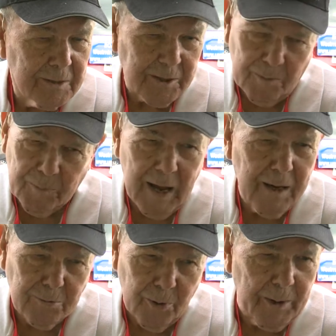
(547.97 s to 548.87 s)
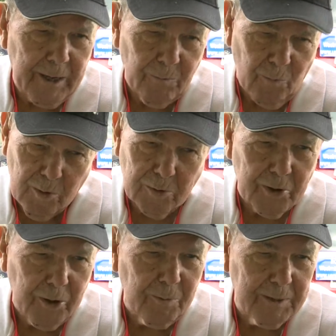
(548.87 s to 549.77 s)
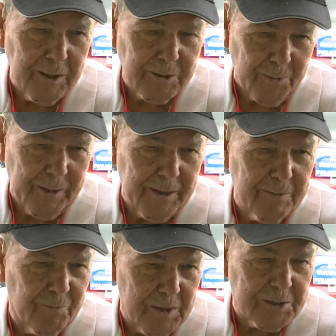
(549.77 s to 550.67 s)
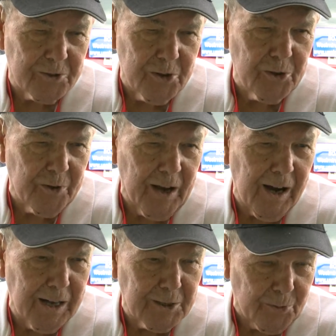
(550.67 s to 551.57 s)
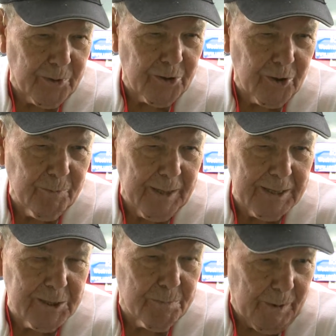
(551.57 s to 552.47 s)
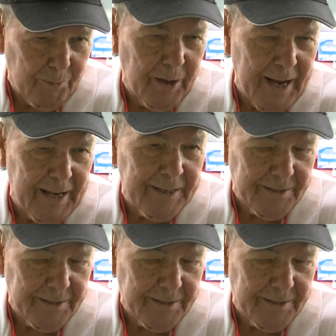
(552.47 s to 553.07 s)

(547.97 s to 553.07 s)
Sometimes we didn't want to because we just knew the odds were too much, but we had